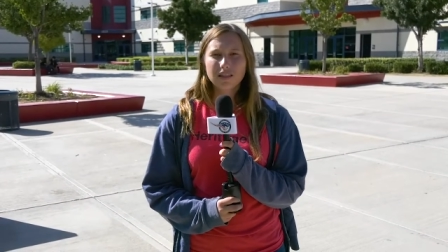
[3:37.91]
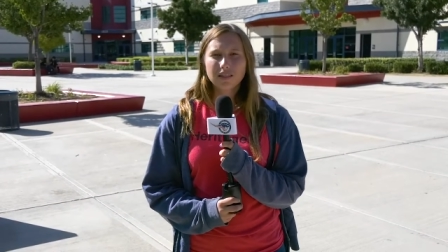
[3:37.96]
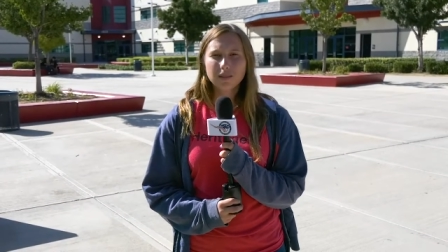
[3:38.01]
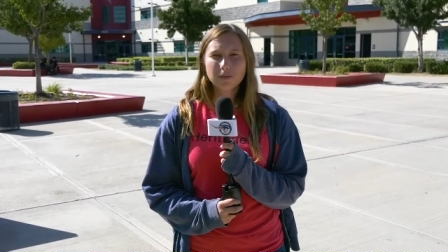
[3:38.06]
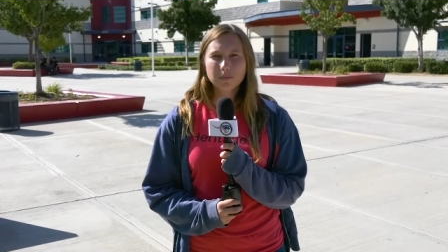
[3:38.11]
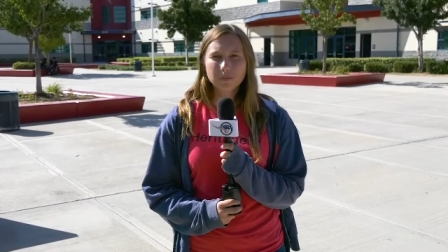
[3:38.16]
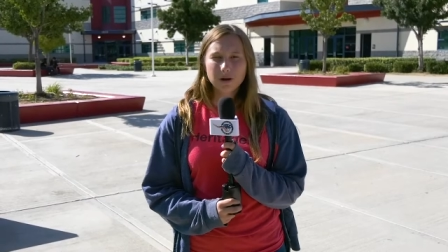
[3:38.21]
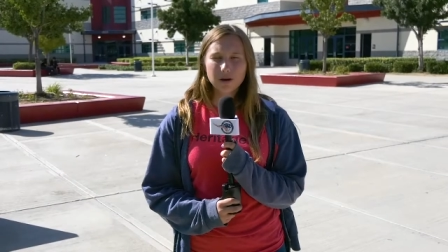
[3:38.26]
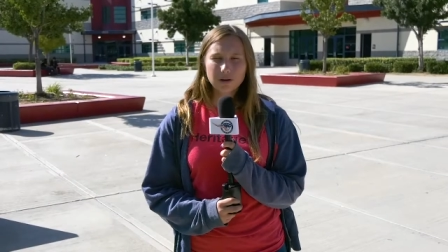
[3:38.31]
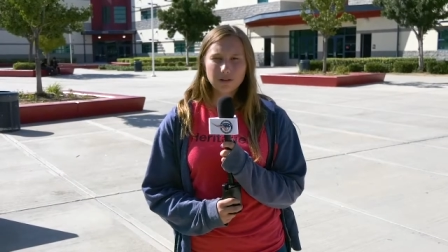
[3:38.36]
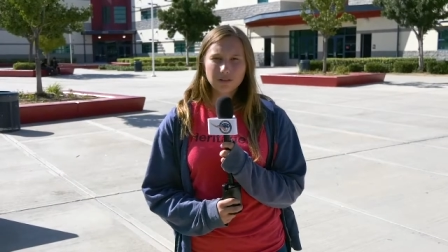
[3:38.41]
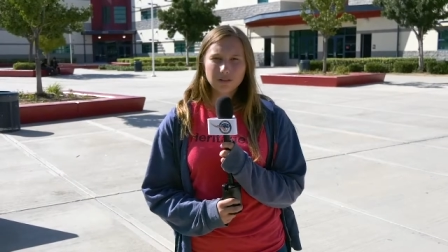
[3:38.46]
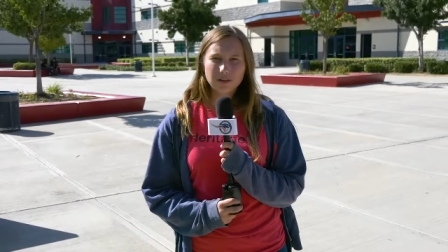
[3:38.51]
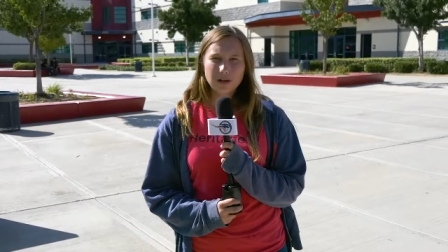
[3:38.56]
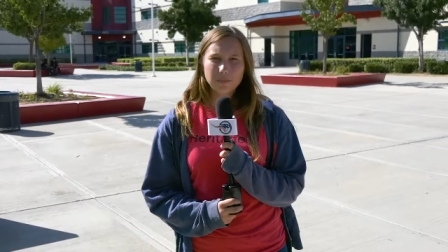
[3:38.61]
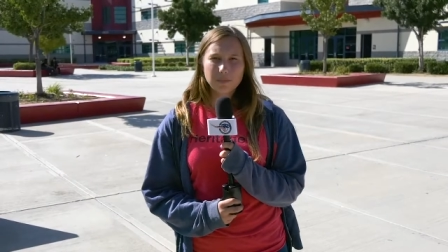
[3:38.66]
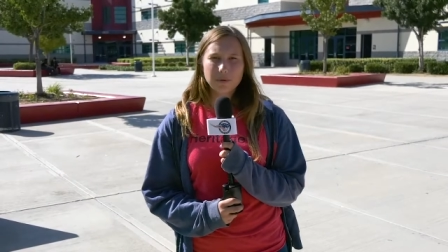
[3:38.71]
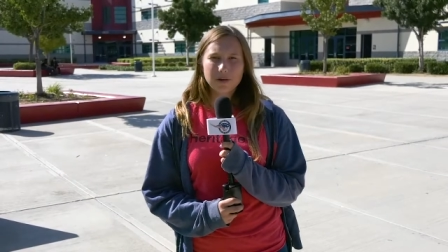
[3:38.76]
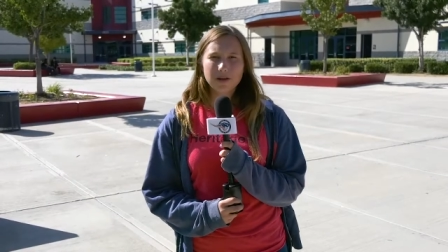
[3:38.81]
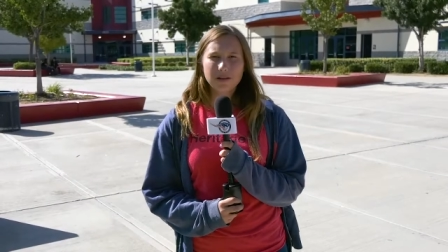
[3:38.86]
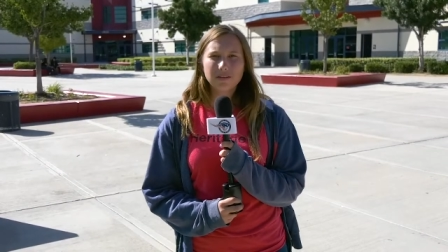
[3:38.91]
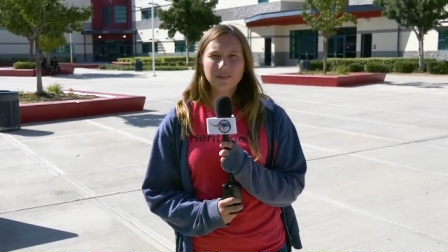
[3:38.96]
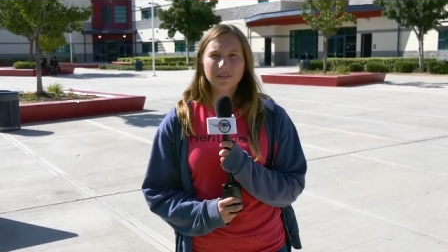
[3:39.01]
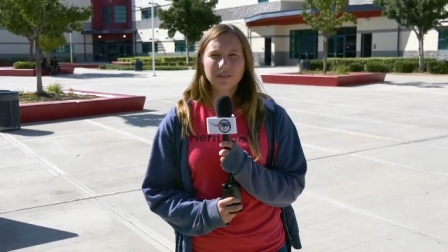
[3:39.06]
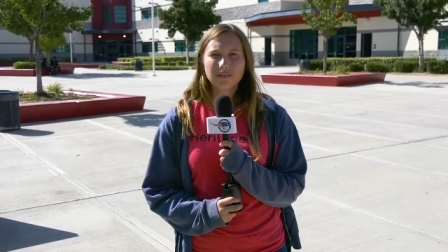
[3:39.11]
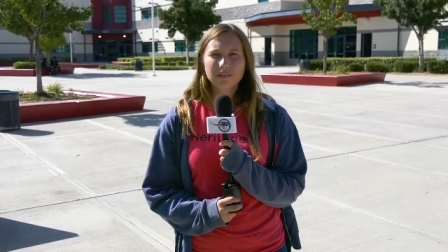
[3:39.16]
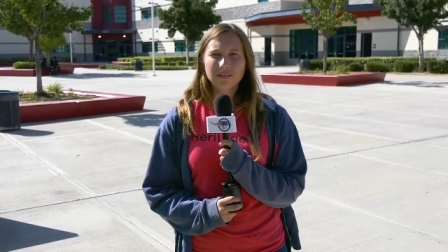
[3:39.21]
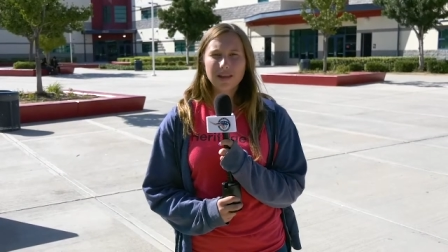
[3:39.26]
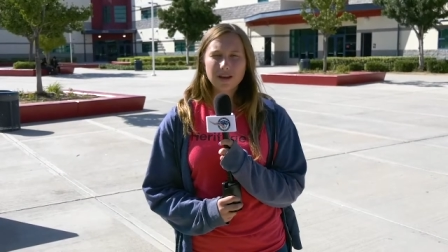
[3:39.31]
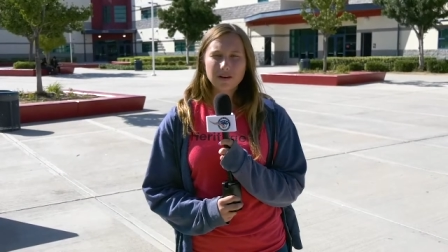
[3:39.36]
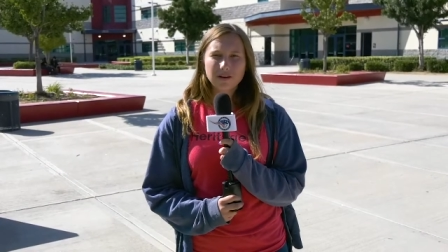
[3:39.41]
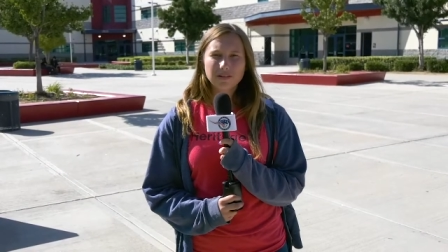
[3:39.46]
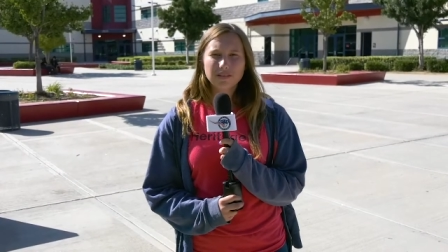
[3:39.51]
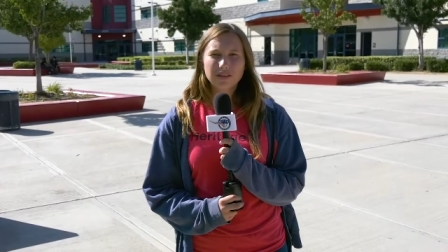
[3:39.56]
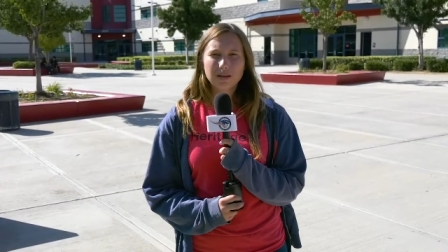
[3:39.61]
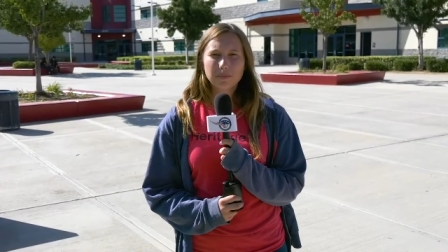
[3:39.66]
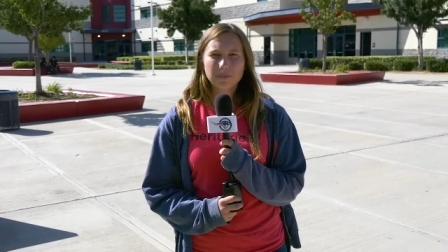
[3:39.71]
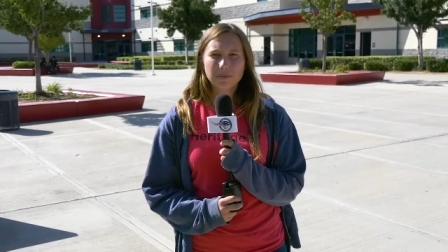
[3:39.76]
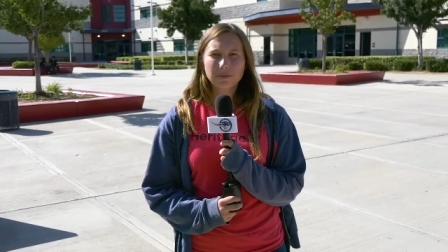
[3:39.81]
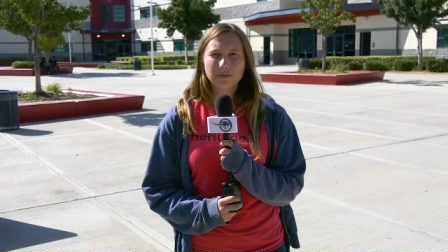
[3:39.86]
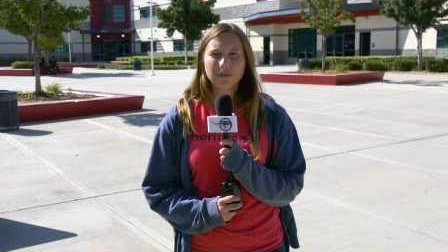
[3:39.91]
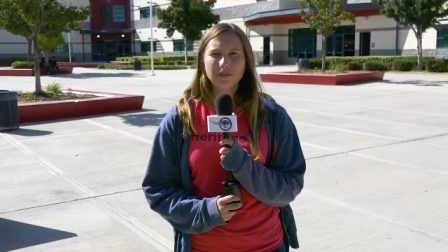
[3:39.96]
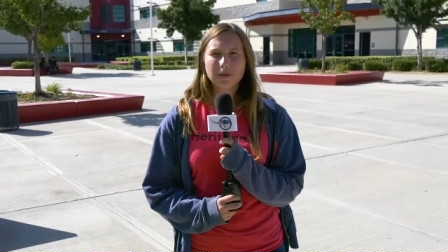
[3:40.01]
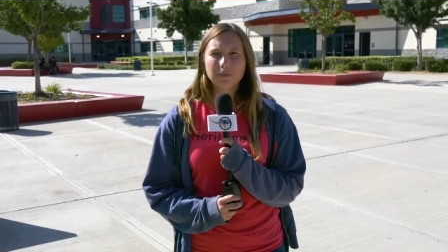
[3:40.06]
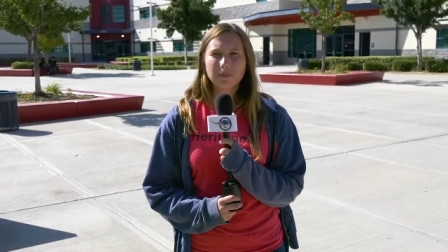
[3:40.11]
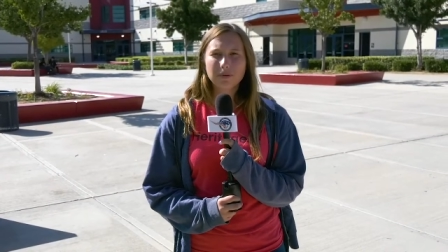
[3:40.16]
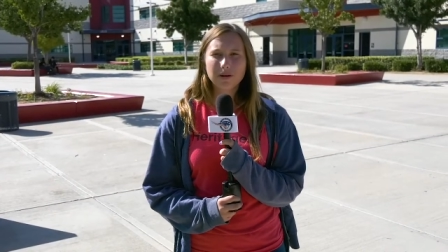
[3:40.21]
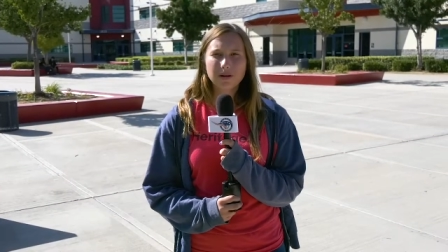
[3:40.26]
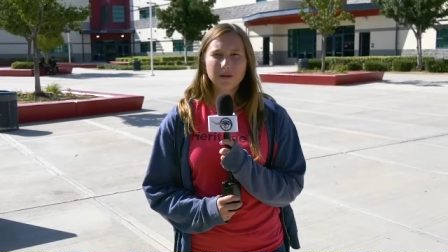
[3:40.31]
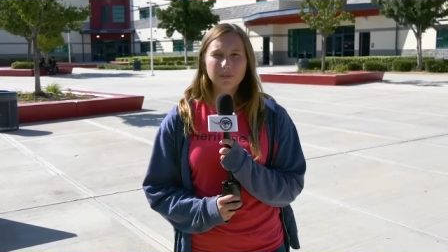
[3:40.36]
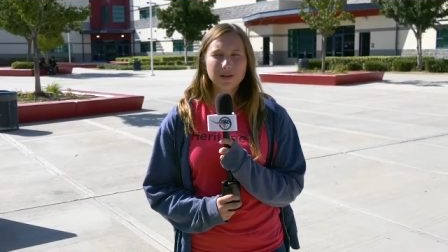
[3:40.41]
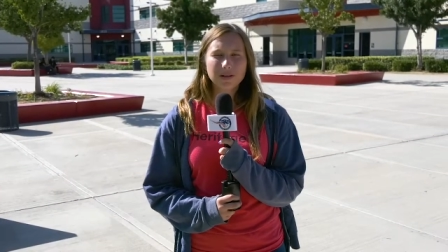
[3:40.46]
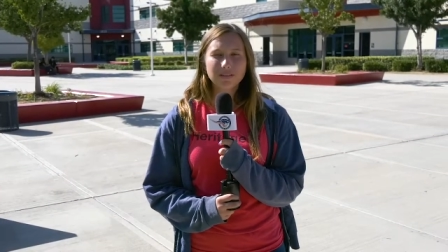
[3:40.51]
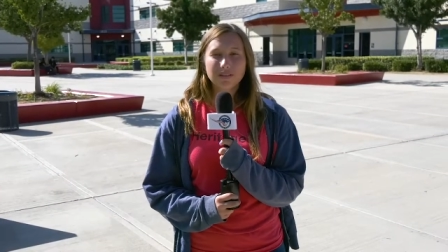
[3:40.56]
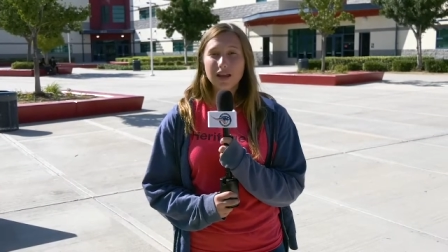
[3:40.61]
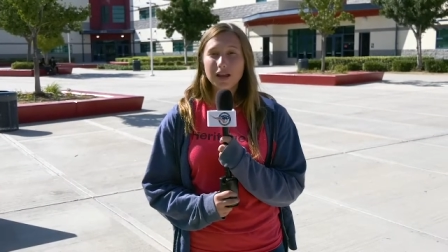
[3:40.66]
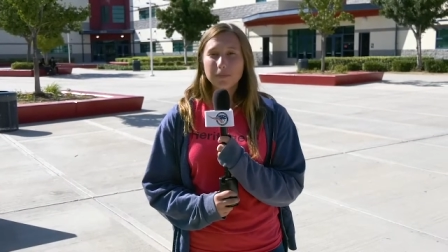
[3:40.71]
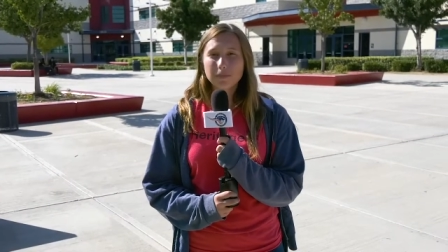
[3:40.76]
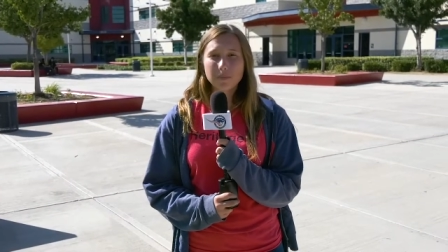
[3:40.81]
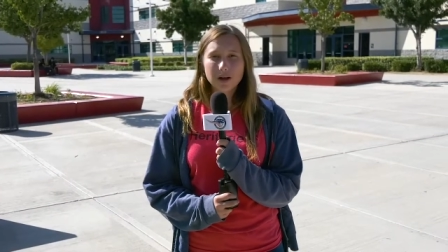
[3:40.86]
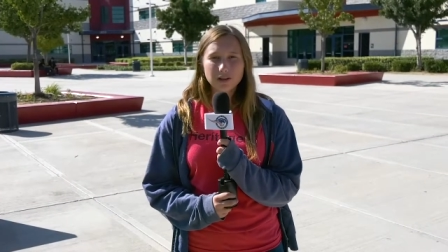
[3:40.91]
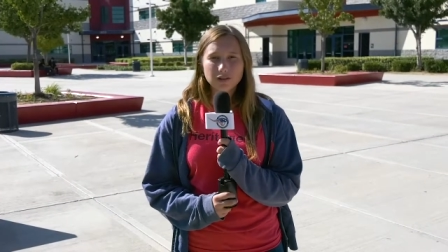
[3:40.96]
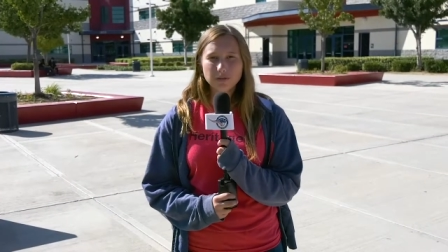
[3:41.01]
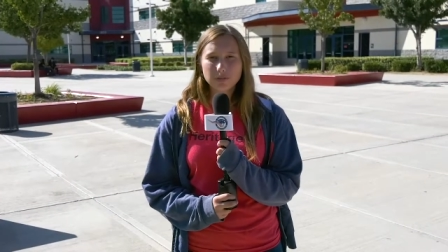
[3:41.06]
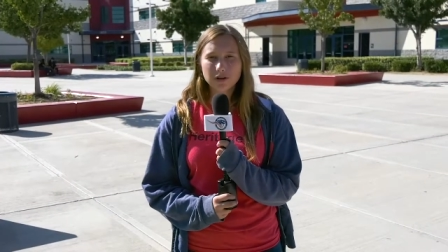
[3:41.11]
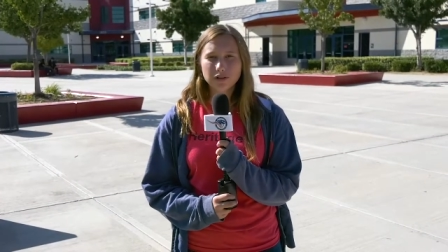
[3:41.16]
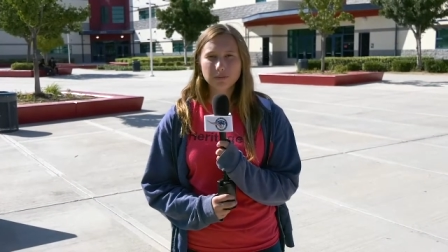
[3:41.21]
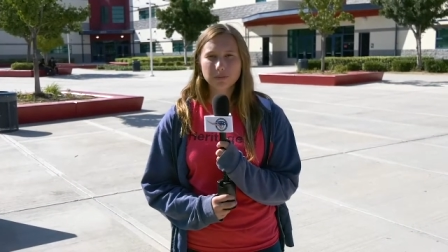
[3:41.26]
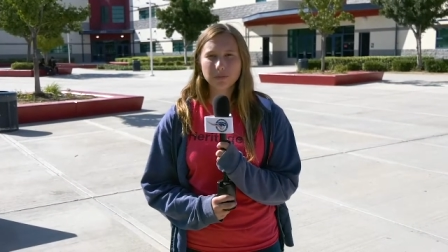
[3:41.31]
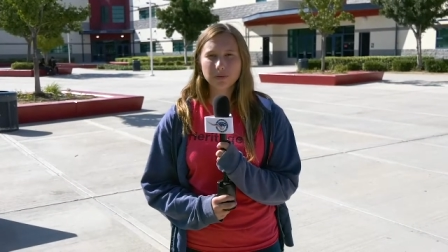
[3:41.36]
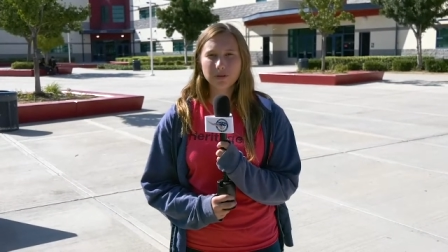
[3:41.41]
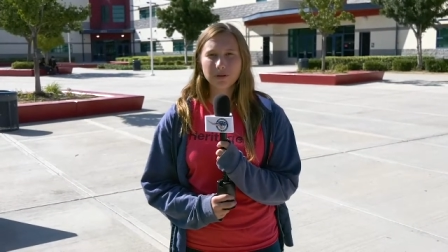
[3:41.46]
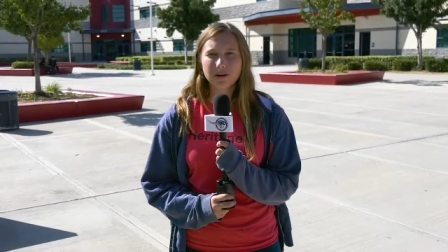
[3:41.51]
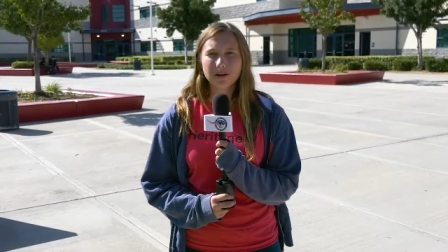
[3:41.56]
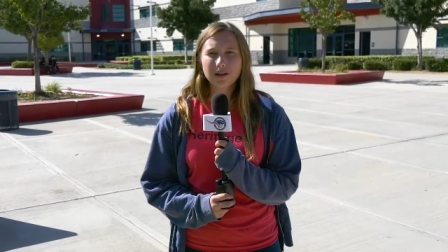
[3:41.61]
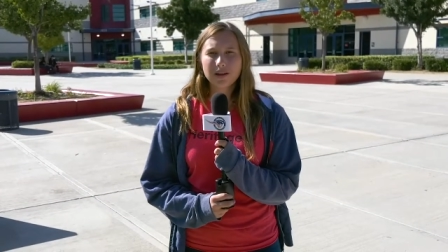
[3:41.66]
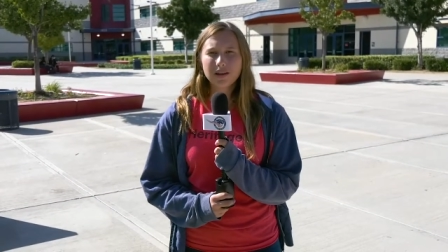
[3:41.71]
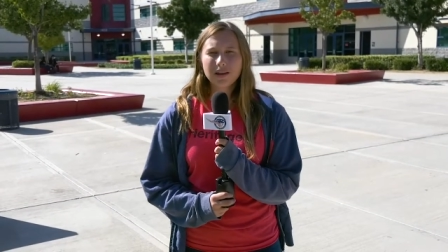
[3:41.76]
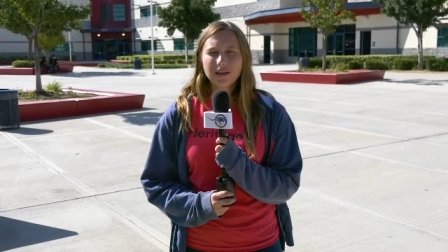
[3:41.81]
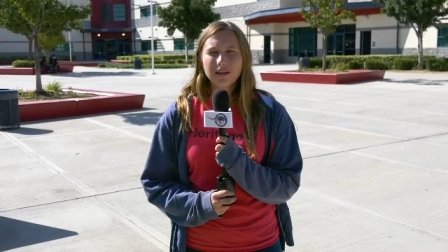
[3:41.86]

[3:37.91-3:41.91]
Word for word: the Mara salt ponds, sacred temples and pyramids, and much, much more.